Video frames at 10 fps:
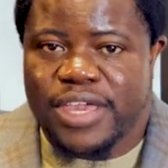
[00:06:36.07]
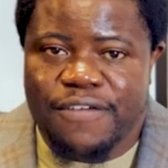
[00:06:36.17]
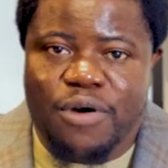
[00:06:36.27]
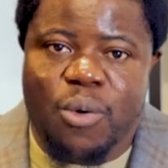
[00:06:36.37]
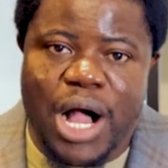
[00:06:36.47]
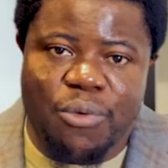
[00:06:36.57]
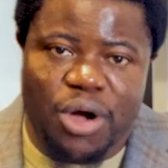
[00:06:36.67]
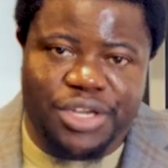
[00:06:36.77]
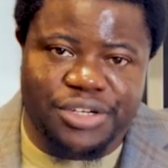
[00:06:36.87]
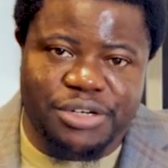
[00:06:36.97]
Even while
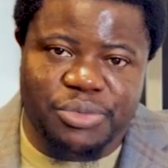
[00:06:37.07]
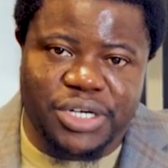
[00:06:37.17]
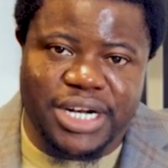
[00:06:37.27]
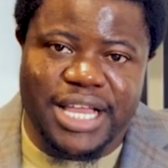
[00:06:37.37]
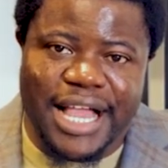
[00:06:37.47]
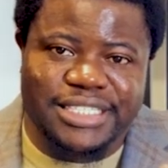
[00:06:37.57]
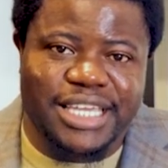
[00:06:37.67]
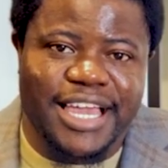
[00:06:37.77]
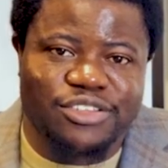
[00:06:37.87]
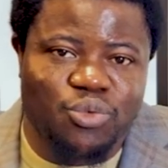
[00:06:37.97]
working remotely, I
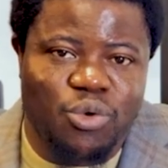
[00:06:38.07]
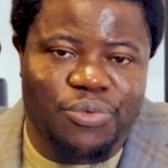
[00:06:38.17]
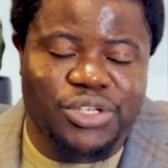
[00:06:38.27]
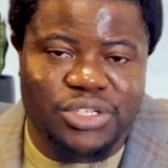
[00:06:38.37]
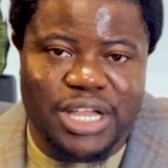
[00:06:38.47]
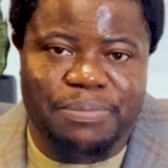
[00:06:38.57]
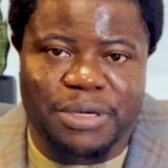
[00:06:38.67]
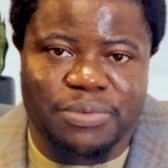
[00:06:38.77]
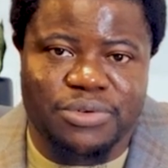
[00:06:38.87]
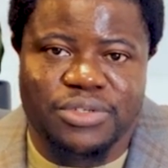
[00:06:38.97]
still get to work with other
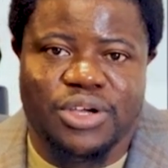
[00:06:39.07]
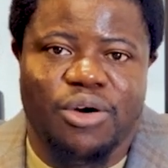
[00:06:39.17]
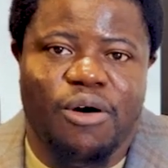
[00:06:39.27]
people